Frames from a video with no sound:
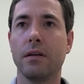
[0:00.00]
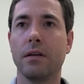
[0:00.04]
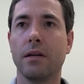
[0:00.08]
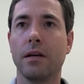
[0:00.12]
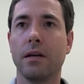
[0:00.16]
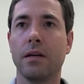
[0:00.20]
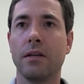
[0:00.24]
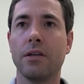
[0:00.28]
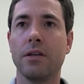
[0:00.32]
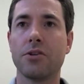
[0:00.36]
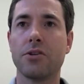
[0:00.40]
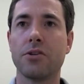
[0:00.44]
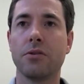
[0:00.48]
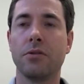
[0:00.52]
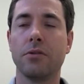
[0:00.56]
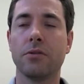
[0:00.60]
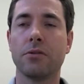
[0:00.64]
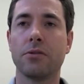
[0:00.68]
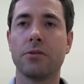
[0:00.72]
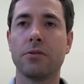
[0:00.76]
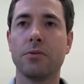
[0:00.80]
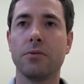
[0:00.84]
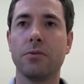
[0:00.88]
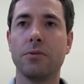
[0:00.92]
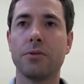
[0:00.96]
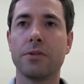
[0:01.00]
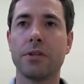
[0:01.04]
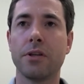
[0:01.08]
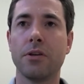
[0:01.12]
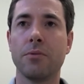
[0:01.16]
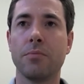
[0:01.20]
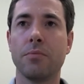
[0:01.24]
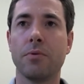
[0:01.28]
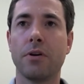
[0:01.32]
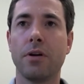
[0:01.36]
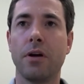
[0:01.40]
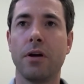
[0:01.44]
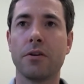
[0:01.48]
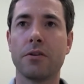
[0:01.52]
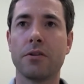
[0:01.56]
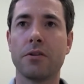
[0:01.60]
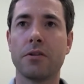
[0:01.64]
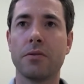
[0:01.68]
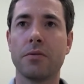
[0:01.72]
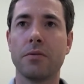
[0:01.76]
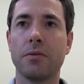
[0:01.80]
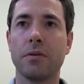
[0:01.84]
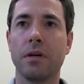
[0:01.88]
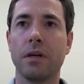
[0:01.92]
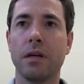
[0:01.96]
additional tools that you put
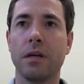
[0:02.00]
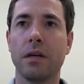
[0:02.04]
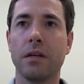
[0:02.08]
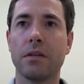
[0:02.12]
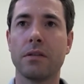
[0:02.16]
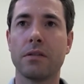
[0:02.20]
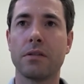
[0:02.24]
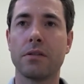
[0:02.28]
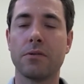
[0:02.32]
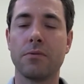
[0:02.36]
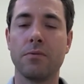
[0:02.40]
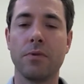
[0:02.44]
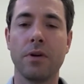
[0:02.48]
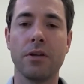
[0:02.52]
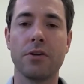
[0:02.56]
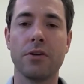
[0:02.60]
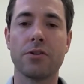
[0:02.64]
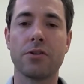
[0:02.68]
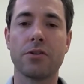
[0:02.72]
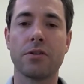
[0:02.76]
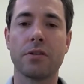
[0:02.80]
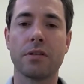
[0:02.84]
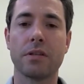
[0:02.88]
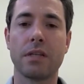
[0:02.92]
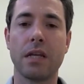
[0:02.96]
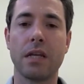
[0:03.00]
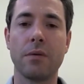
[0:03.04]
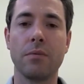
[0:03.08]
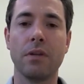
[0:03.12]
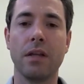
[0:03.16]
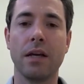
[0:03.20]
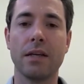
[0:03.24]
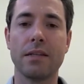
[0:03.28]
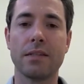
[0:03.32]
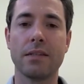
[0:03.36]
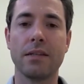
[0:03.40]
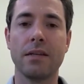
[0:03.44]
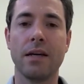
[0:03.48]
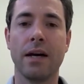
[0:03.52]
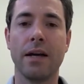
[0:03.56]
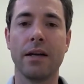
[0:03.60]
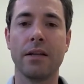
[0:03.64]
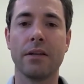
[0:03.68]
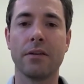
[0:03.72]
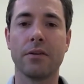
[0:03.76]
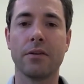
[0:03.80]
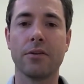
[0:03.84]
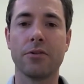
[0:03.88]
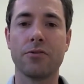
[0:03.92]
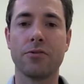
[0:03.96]
onto a syringe to stabilize the eye
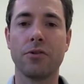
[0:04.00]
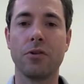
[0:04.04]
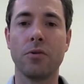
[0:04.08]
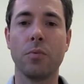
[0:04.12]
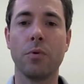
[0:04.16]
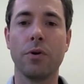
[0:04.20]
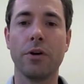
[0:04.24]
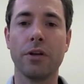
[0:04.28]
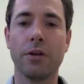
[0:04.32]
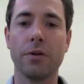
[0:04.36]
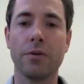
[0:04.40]
and control where you